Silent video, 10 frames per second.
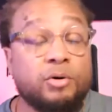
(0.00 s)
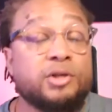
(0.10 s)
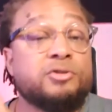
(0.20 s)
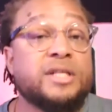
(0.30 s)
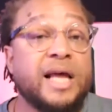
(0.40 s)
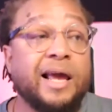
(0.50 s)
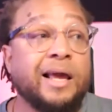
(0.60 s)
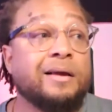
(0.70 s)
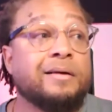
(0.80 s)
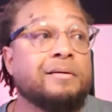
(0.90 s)
and you
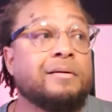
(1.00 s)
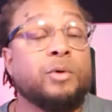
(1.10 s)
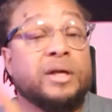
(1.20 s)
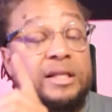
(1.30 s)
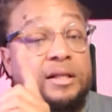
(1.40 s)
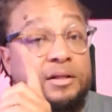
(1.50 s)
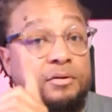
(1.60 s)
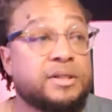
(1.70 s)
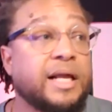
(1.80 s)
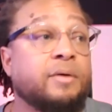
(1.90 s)
stay with you
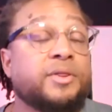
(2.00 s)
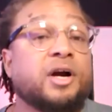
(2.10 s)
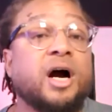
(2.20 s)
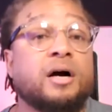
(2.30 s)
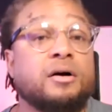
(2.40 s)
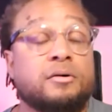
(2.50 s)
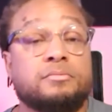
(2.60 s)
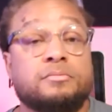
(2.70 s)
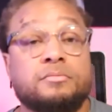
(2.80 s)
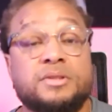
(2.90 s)
stay with your uncle,
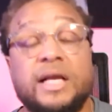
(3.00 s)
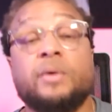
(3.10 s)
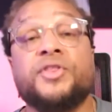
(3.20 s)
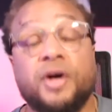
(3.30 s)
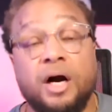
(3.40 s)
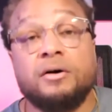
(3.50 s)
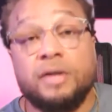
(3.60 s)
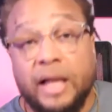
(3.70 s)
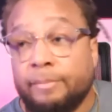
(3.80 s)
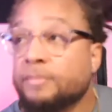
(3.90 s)
stay with your uncle
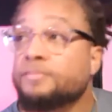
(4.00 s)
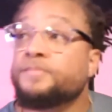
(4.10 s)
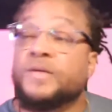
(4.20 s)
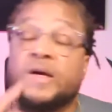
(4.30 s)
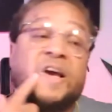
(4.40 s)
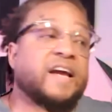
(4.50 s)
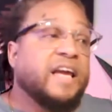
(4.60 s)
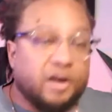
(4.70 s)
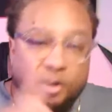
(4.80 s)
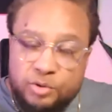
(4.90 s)
Laban. He
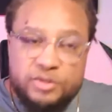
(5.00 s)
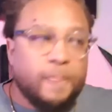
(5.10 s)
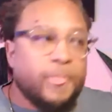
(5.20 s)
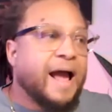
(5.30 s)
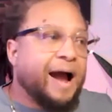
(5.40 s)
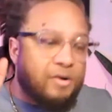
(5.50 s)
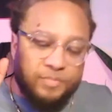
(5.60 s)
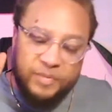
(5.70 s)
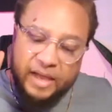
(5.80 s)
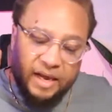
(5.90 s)
goes out
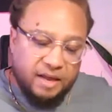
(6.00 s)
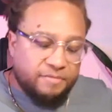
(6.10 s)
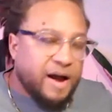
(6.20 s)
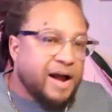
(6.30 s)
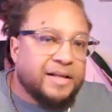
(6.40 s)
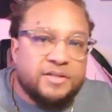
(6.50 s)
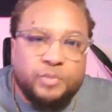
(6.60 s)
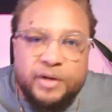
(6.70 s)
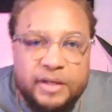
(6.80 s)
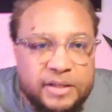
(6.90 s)
and he finds
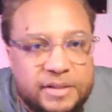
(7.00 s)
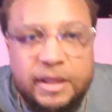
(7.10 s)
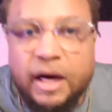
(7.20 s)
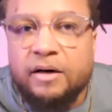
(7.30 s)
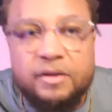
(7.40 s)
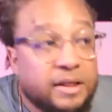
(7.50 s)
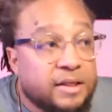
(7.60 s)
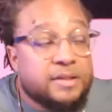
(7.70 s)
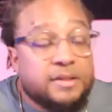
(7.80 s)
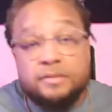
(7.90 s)
where his uncle
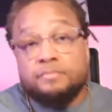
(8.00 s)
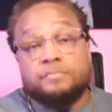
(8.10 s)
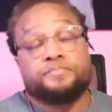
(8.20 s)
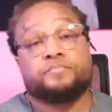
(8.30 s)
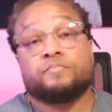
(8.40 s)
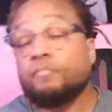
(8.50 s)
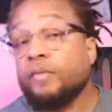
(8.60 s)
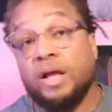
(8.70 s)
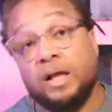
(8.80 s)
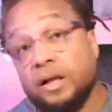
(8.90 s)
is.
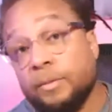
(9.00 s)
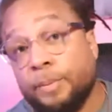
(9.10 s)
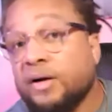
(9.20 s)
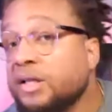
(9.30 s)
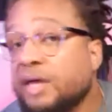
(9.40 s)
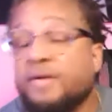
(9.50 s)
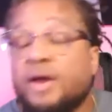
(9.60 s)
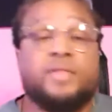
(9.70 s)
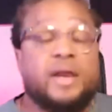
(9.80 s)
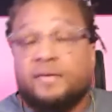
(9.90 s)
Apparently they've
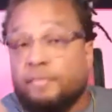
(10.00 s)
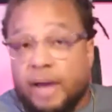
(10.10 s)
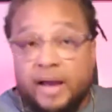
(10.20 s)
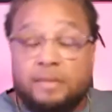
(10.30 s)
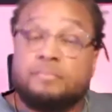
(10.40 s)
never they never met.